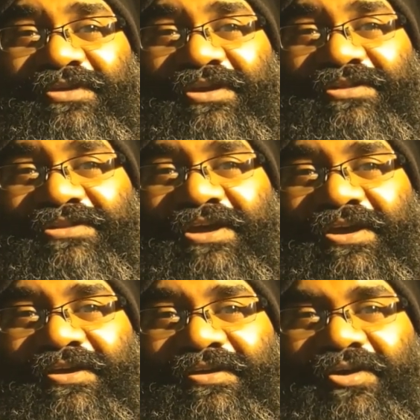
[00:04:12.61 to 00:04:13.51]
in
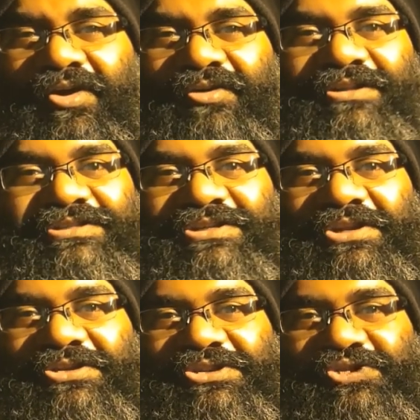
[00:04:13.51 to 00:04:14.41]
their honest
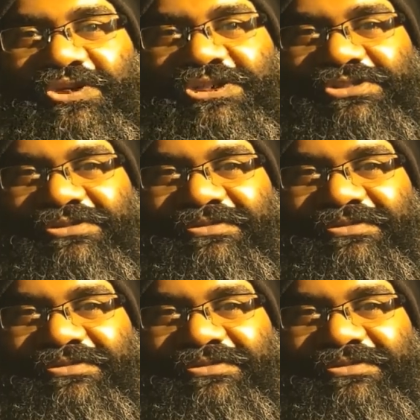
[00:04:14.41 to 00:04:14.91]
illustration.